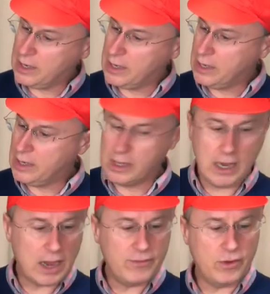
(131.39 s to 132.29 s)
in
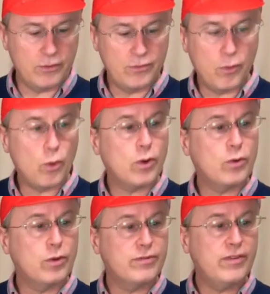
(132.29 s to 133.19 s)
the iPhone 4
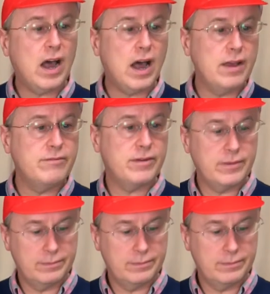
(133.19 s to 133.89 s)
or 5.